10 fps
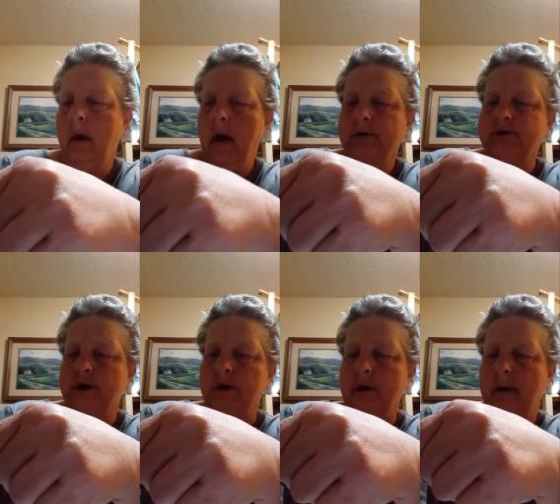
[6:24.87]

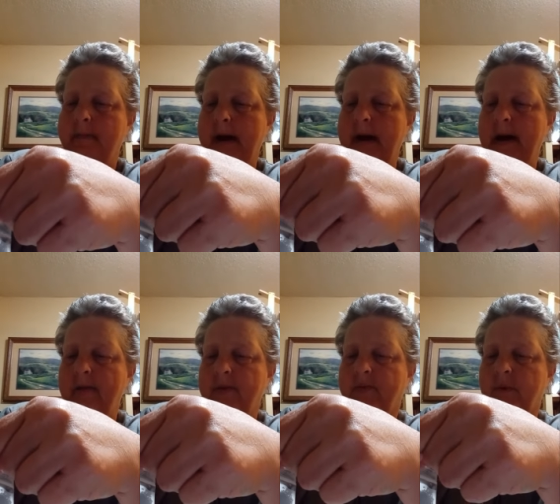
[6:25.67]
Turnip,
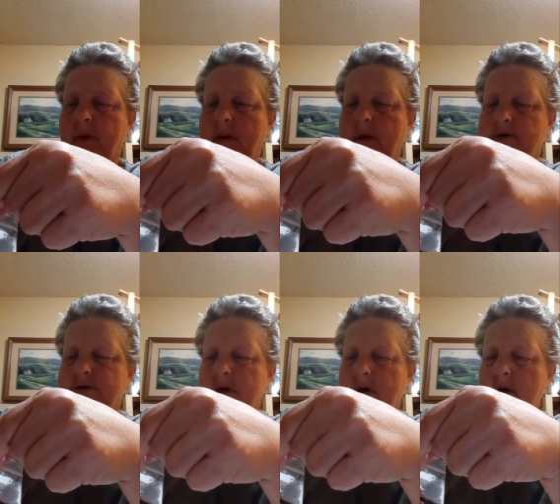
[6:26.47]
and this one
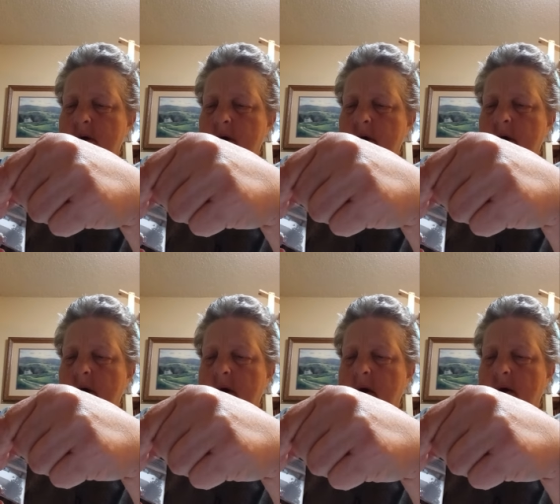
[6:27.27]
is
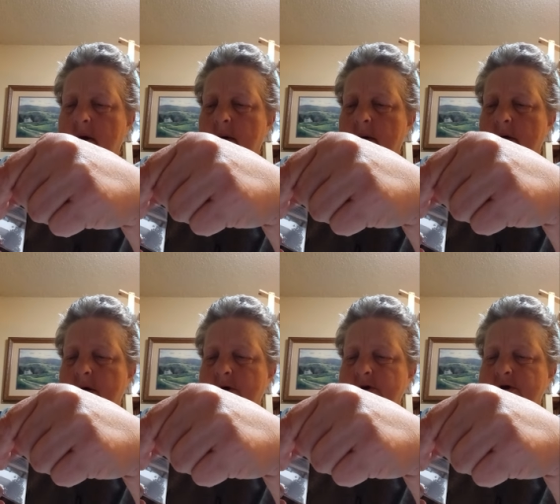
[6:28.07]

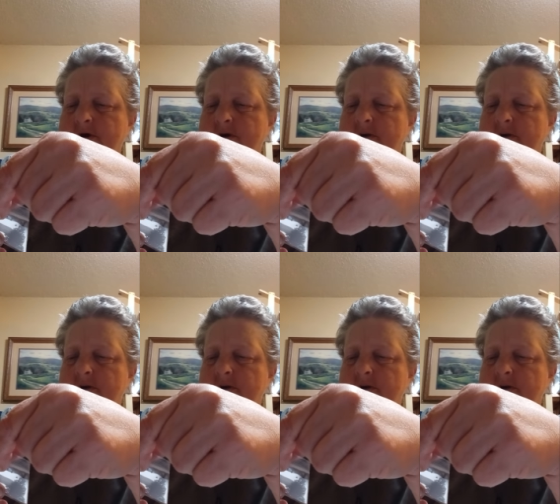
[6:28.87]
uh, sh-